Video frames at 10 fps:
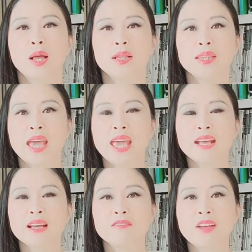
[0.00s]

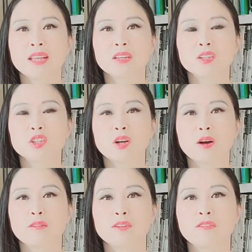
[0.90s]
Take advantage
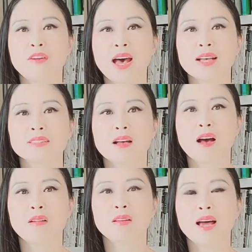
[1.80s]
of the vast
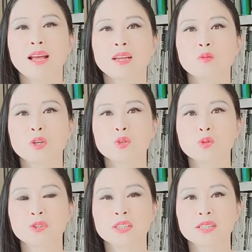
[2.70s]
online
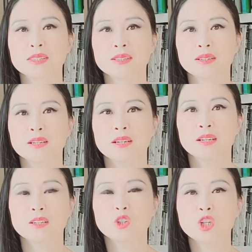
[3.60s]
resources.
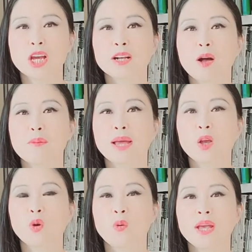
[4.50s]
Check out my
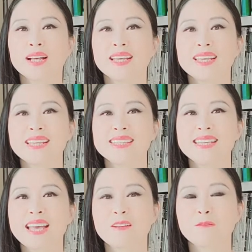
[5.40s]
quick,
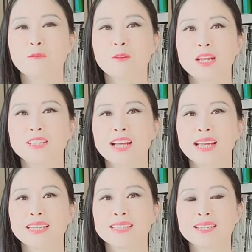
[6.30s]
easy, and free
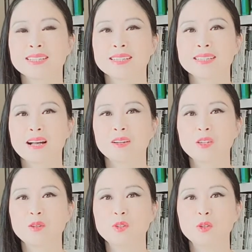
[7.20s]
Chinese lessons on
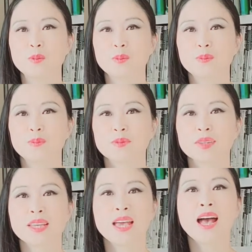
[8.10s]
YouTube.
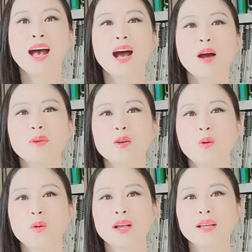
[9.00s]
I'll be
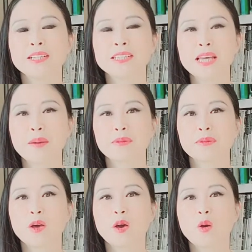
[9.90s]
going in
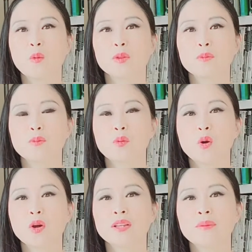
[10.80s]
depth with
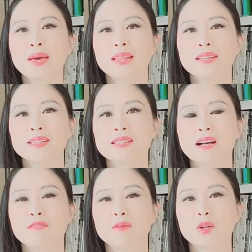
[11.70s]
more of the methods
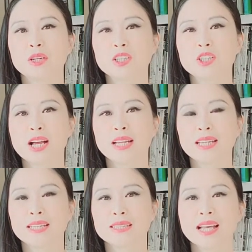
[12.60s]
of learning
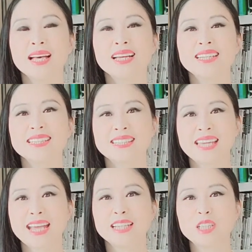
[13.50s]
Chinese.
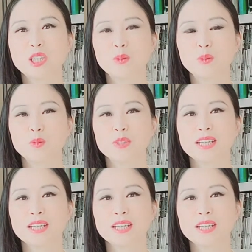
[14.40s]
Stay tuned.